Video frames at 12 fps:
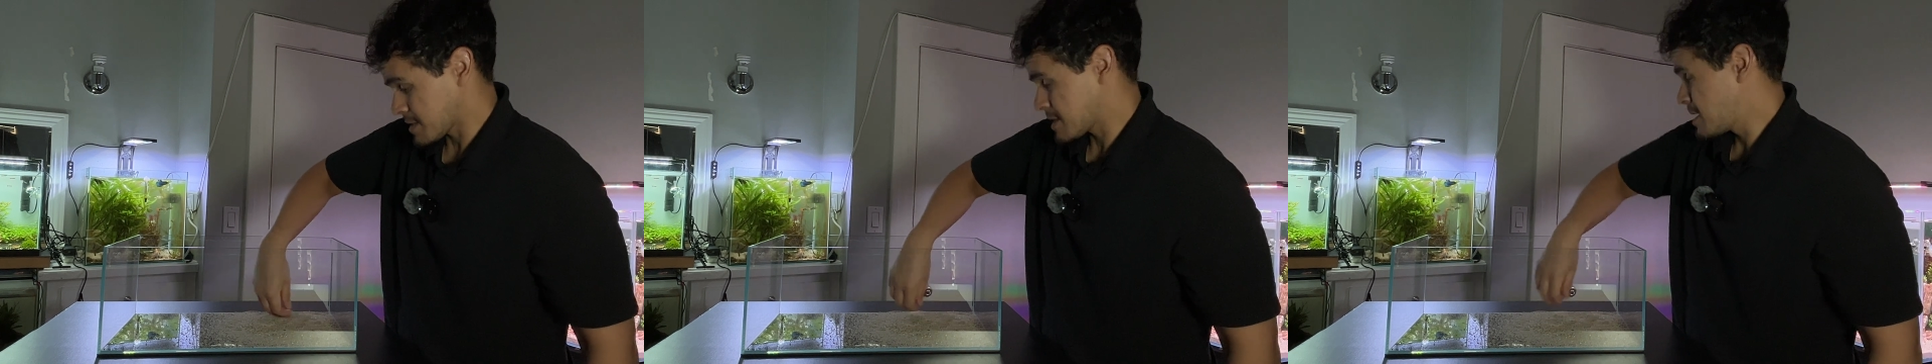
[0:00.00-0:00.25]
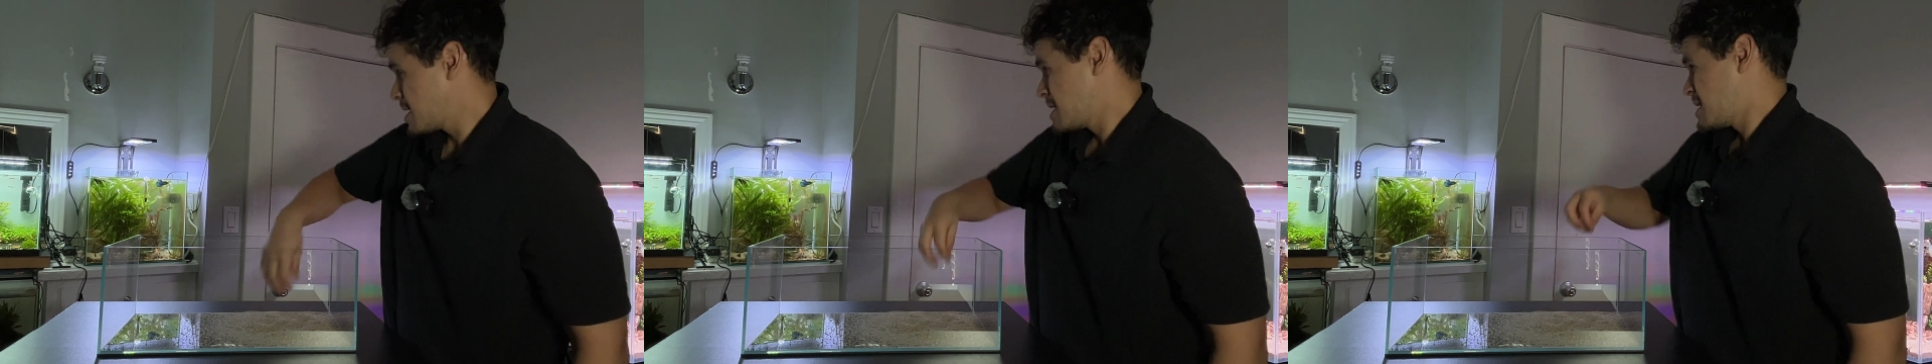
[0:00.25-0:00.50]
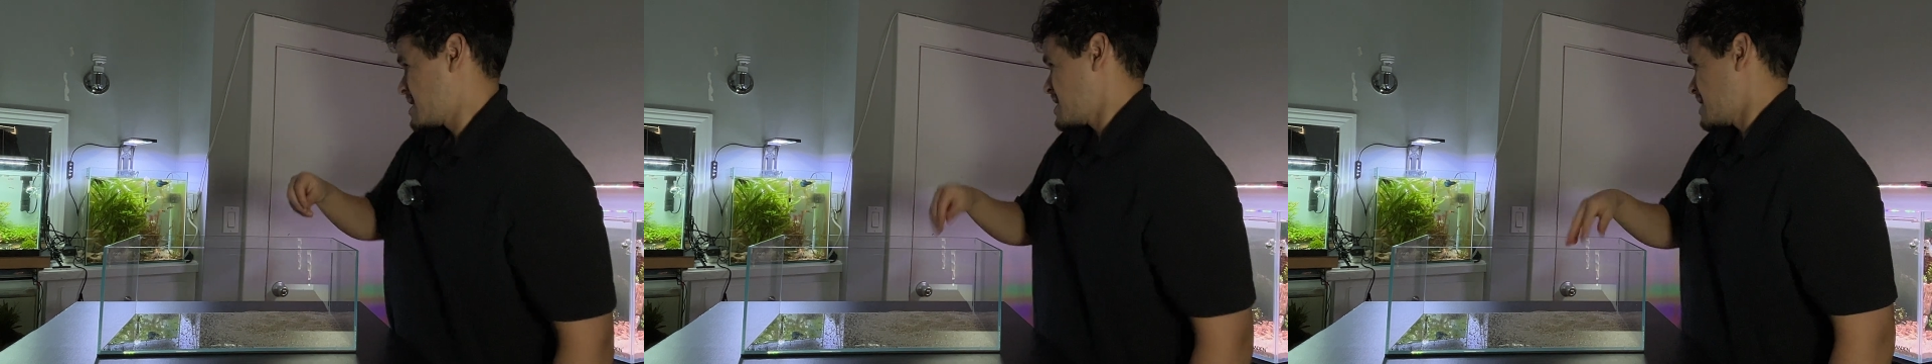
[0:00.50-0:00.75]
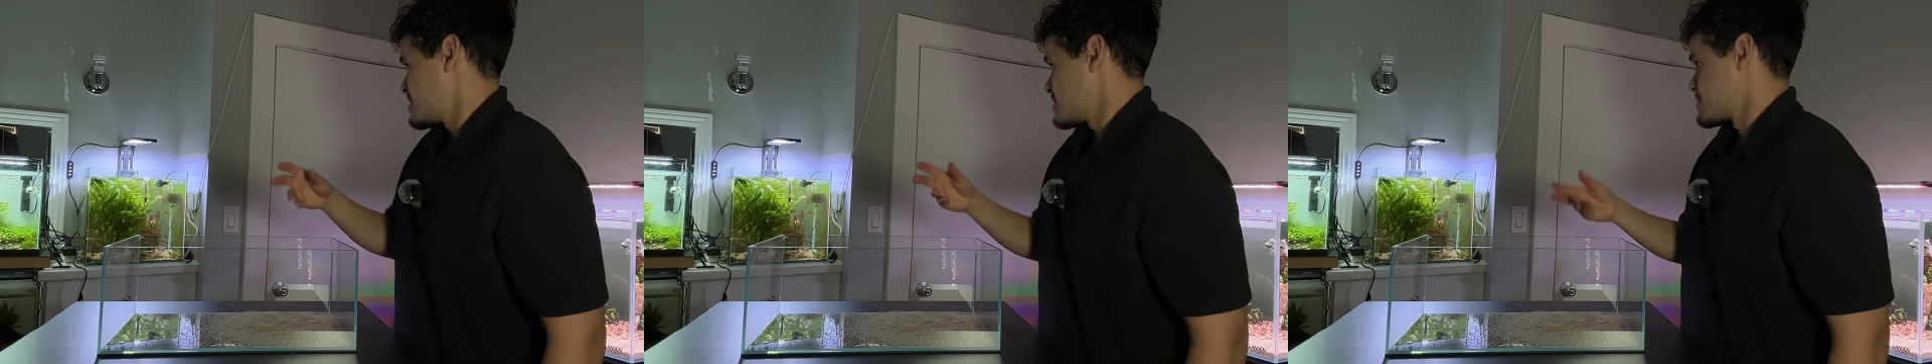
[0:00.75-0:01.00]
Like,
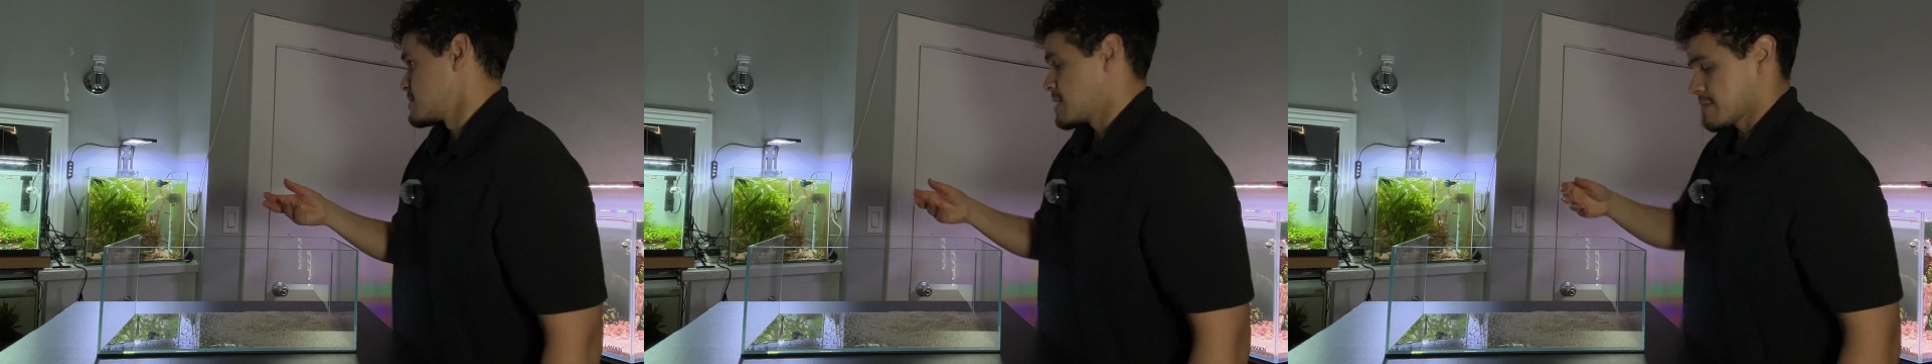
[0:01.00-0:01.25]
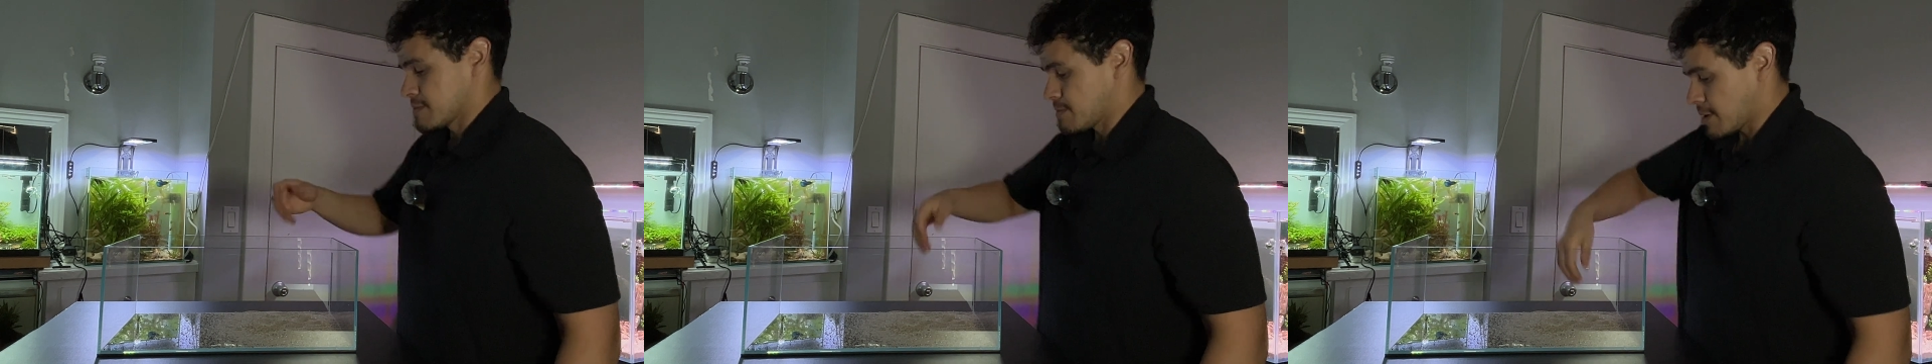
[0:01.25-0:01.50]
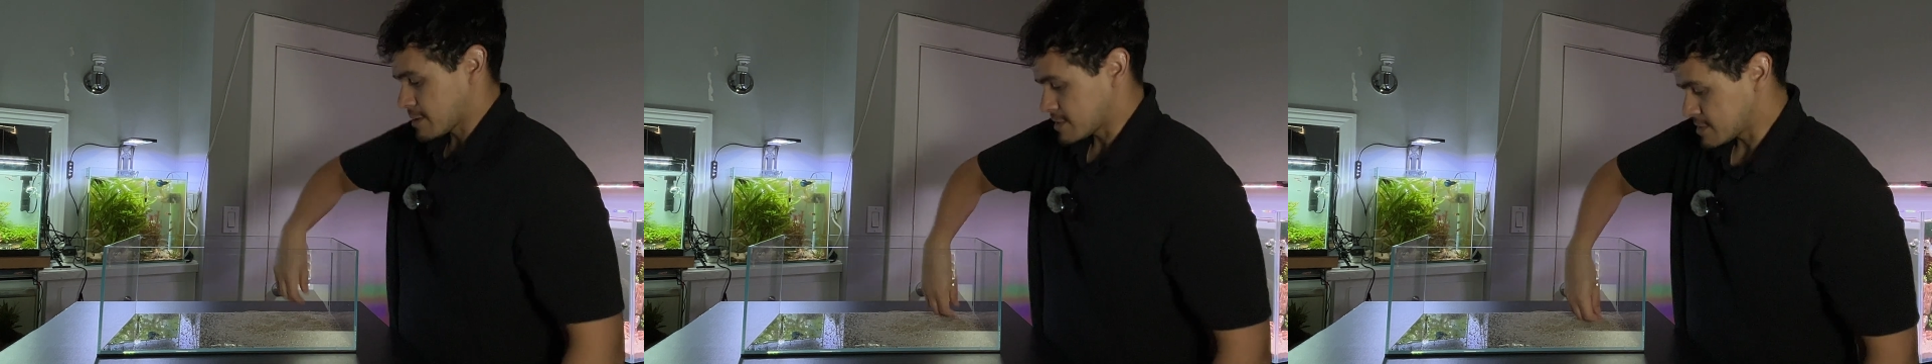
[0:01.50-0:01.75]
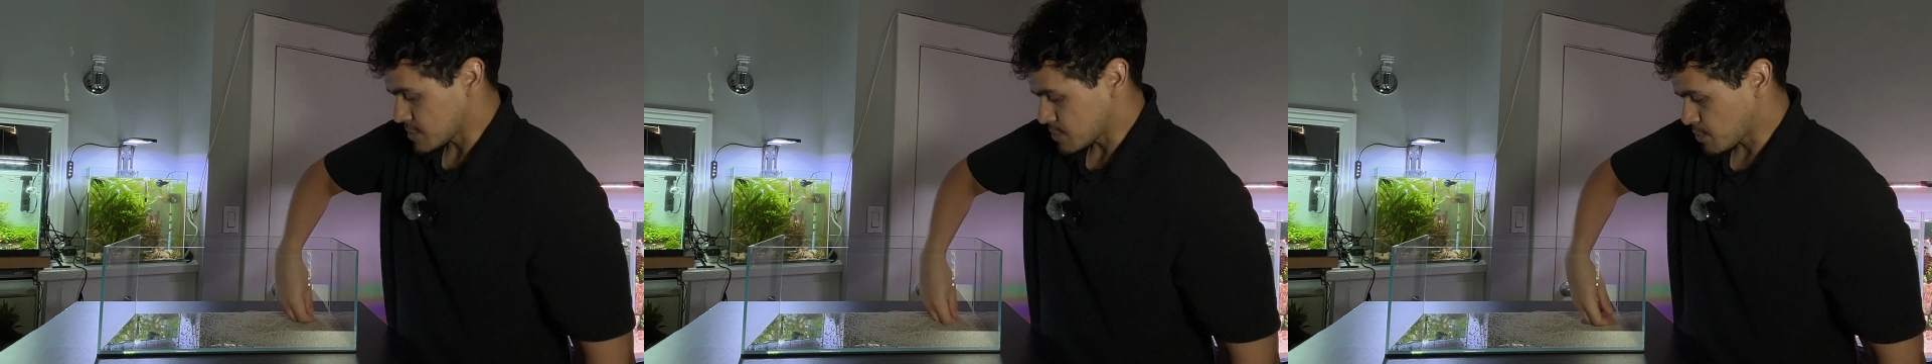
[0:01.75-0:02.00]
I literally haven't
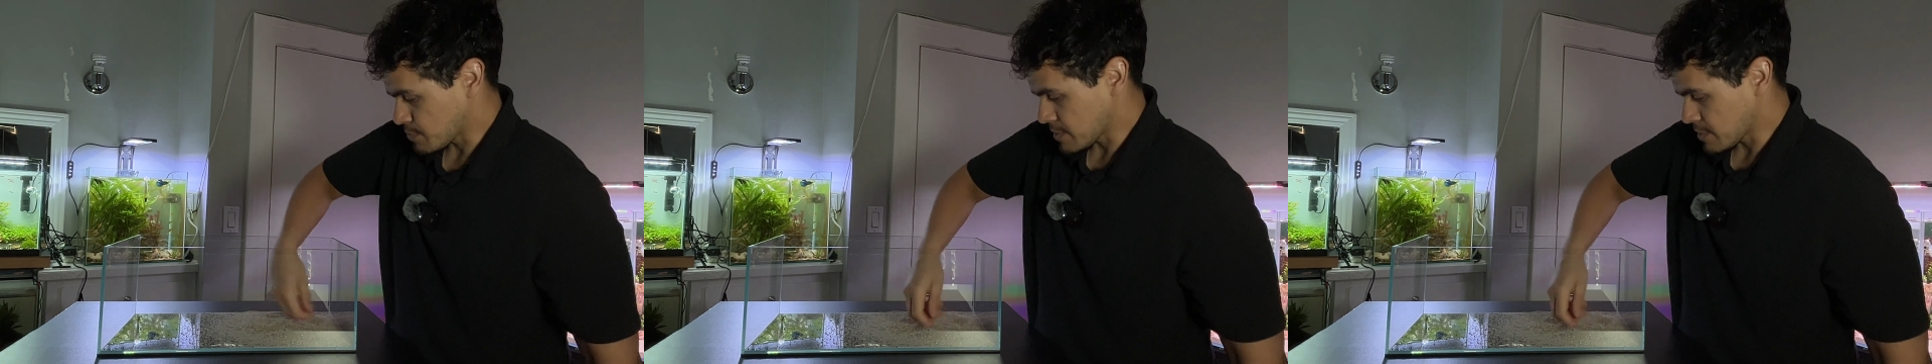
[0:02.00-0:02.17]
bought any new